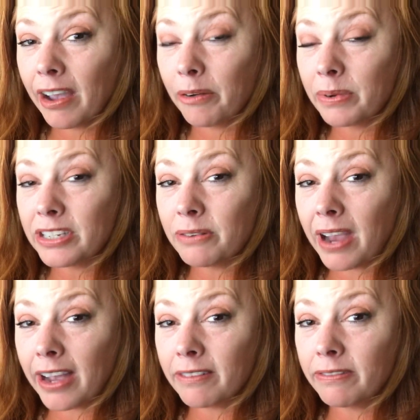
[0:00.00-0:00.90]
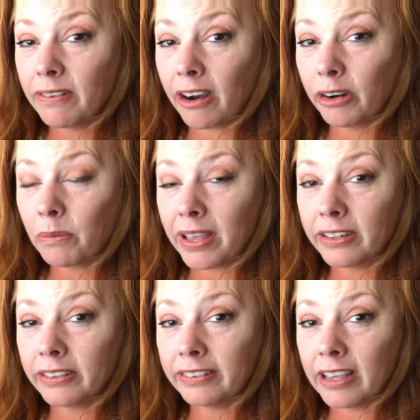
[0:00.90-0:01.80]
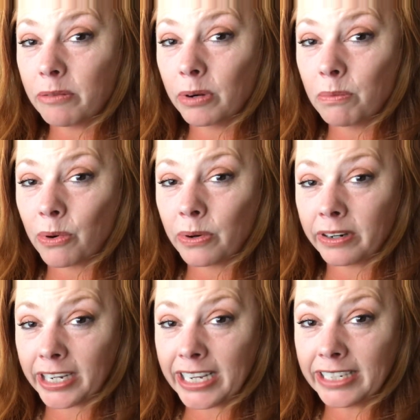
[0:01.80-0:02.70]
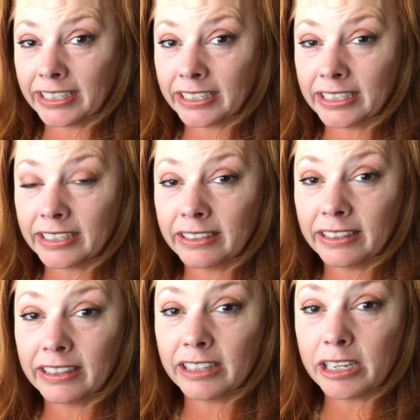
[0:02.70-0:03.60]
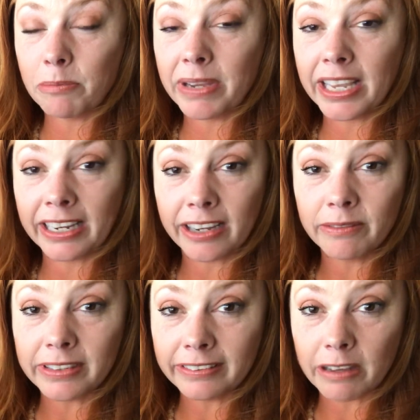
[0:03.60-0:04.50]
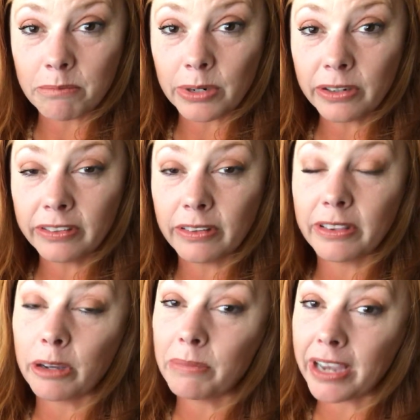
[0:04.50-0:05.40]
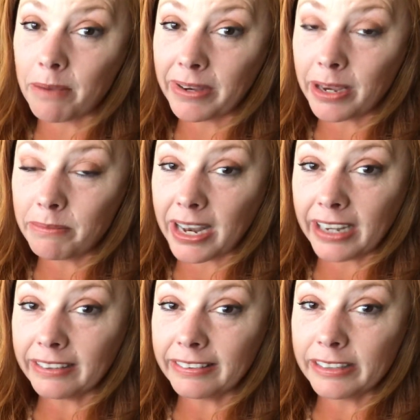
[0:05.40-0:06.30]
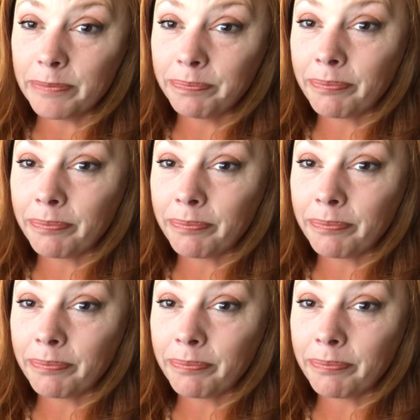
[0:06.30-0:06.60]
We do have our wethers that were born in the beginning of December, so they'll be coming up next.